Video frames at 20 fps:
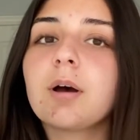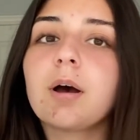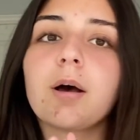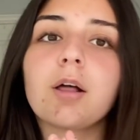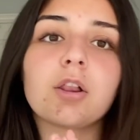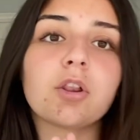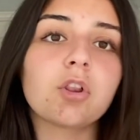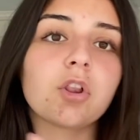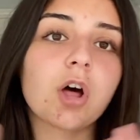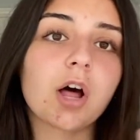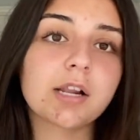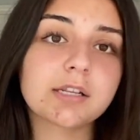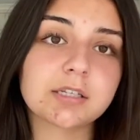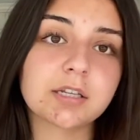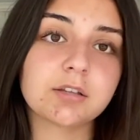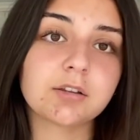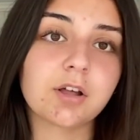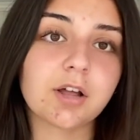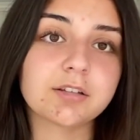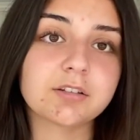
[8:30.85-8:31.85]
lots
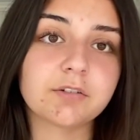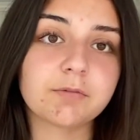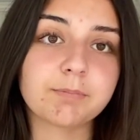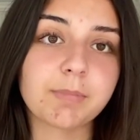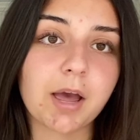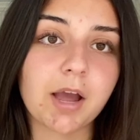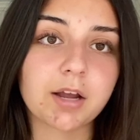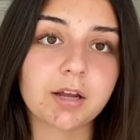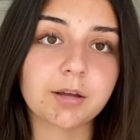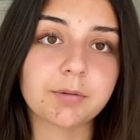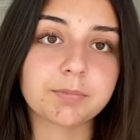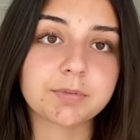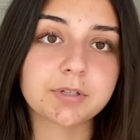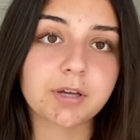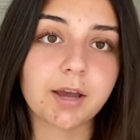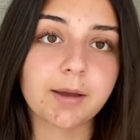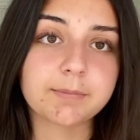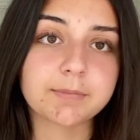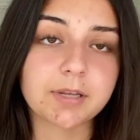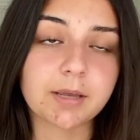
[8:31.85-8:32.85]
of backup
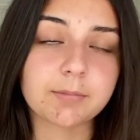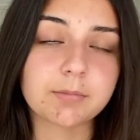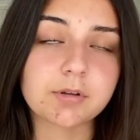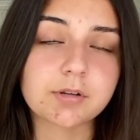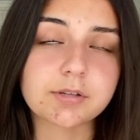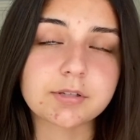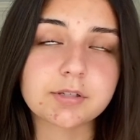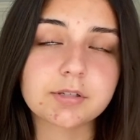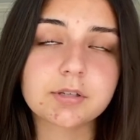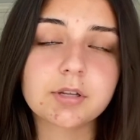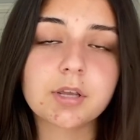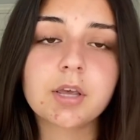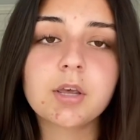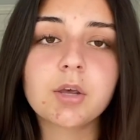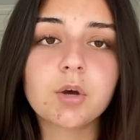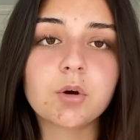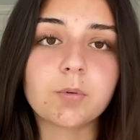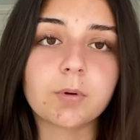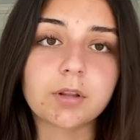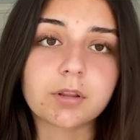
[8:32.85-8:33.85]
timetables
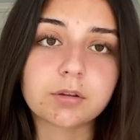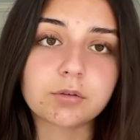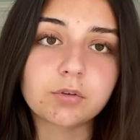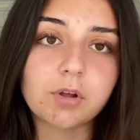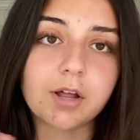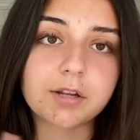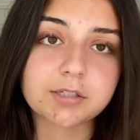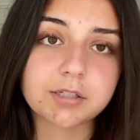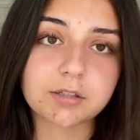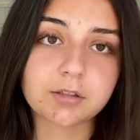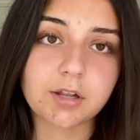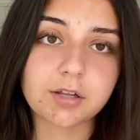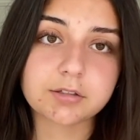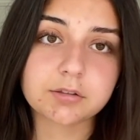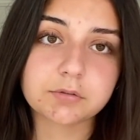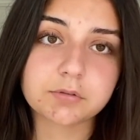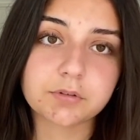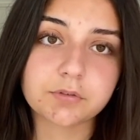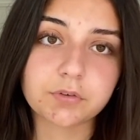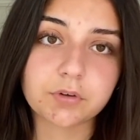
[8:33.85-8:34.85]
with lots and lots
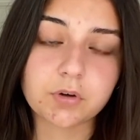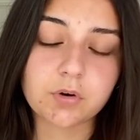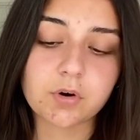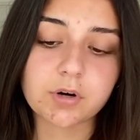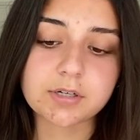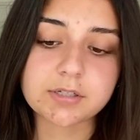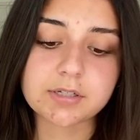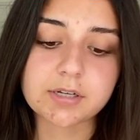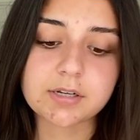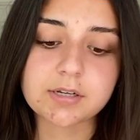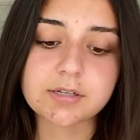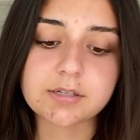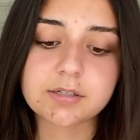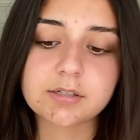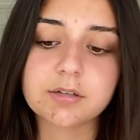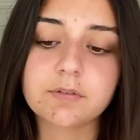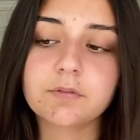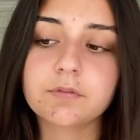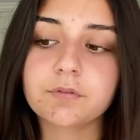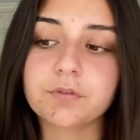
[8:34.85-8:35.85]
of different courses
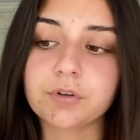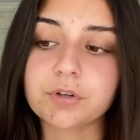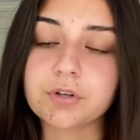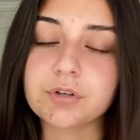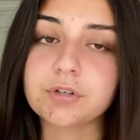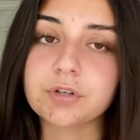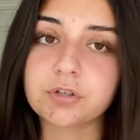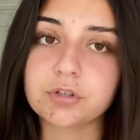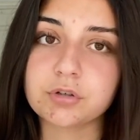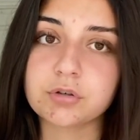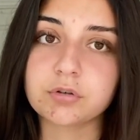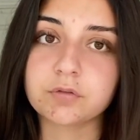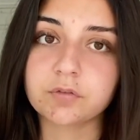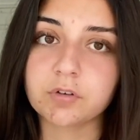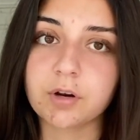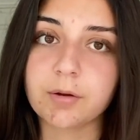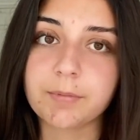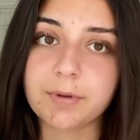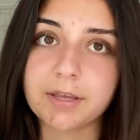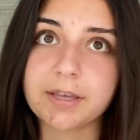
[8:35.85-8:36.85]
for you to choose
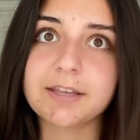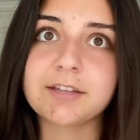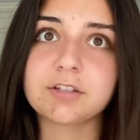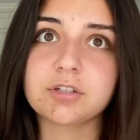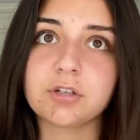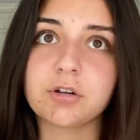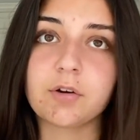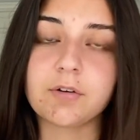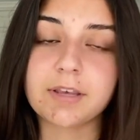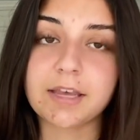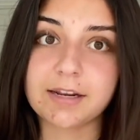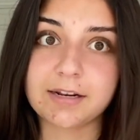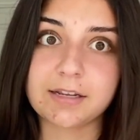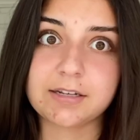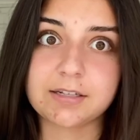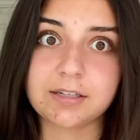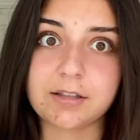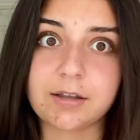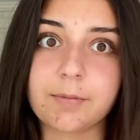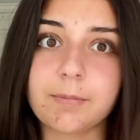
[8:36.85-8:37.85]
from in case you don't get
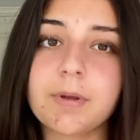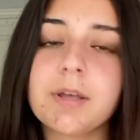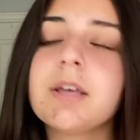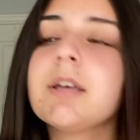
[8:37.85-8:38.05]
into them.